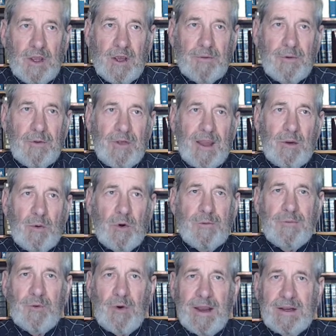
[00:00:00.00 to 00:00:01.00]
for they were
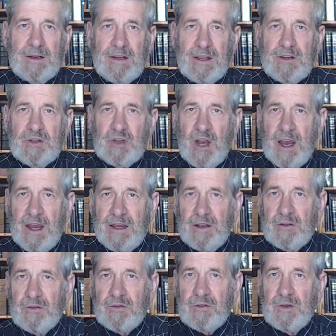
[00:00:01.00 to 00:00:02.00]
frightening
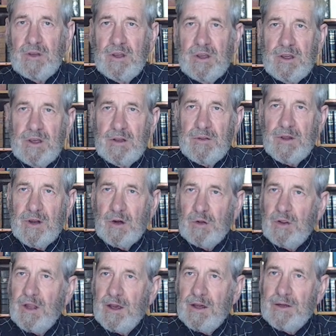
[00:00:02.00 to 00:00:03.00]
giants in their
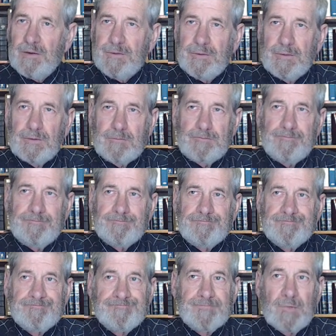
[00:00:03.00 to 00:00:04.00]
life,
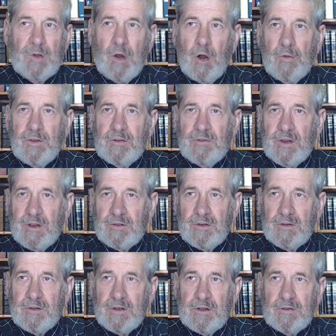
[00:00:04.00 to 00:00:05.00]
all these
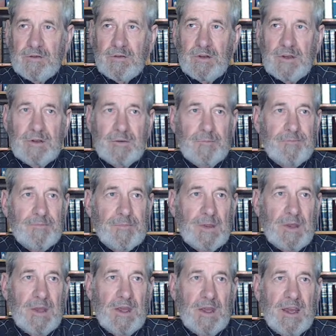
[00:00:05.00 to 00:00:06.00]
entities.
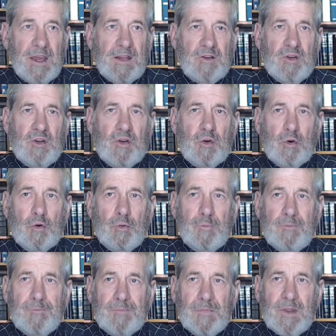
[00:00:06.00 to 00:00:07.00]
And you
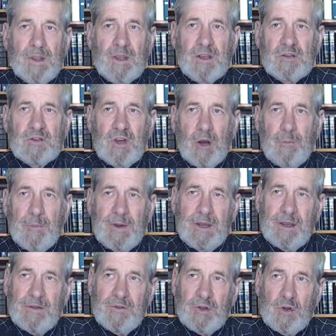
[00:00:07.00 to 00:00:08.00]
shall
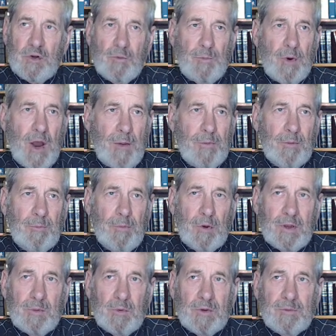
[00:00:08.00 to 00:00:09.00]
be, and you
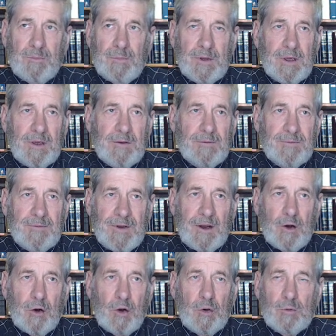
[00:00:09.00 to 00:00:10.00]
probably would be
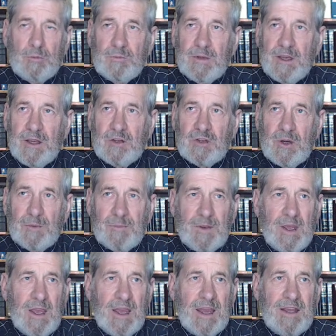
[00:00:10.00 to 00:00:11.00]
Pharaoh, Egypt,
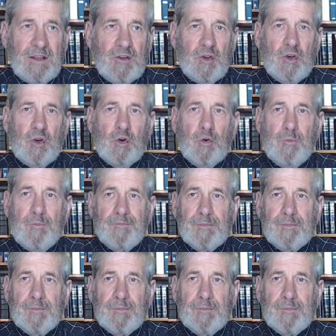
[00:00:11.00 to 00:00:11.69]
and you